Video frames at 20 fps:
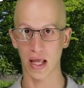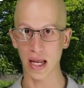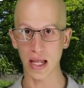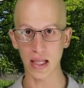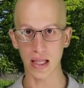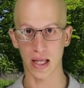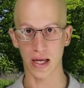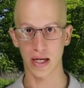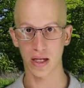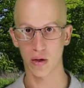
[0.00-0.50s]

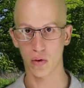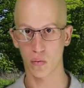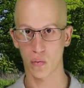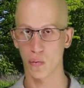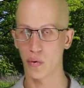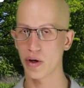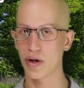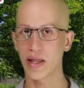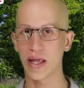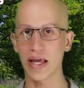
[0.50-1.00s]
daylight
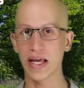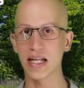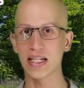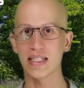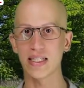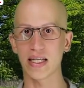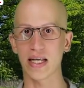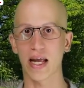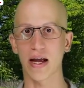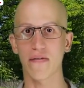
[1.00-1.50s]
where they
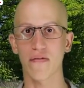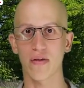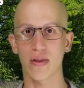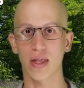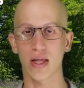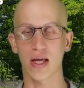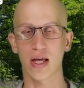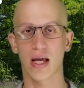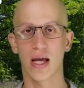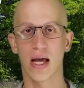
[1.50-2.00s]
can see
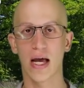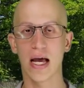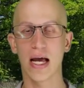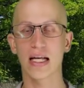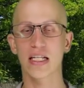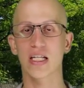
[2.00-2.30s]
everything,